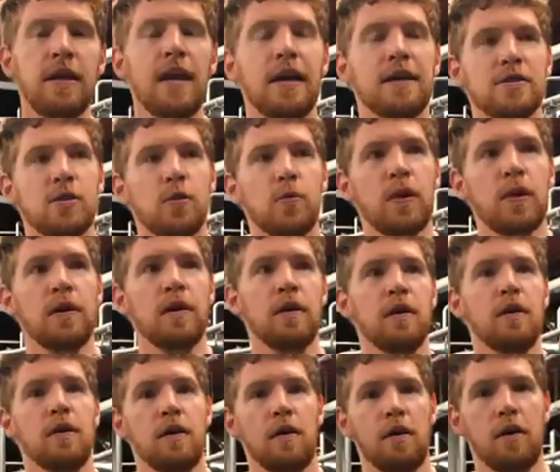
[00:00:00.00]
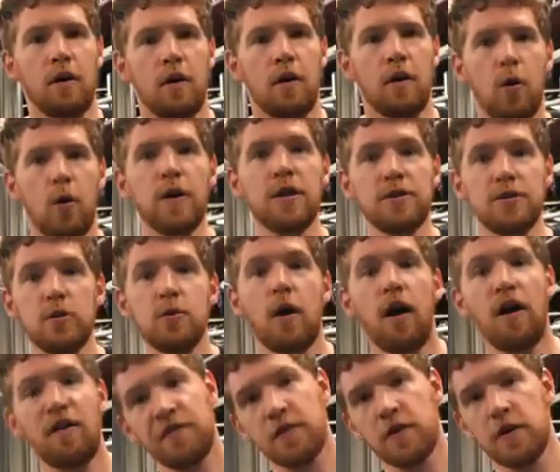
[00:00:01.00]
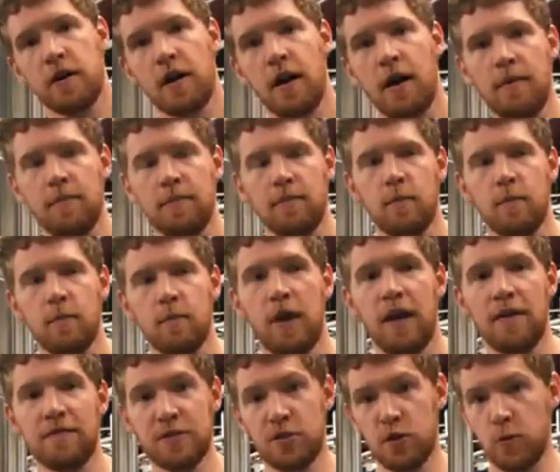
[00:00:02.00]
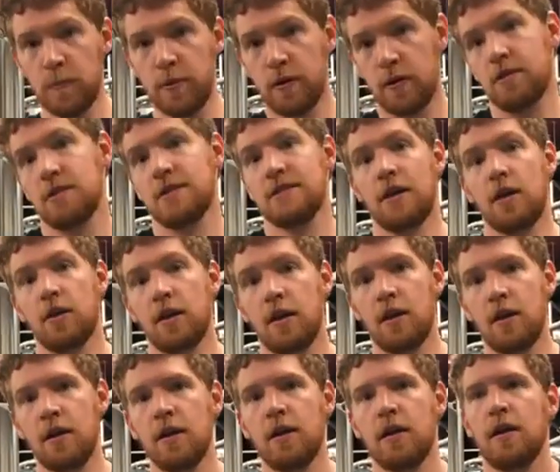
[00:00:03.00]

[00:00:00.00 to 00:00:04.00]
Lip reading: Yeah, so we do offer, we have soup to sell here,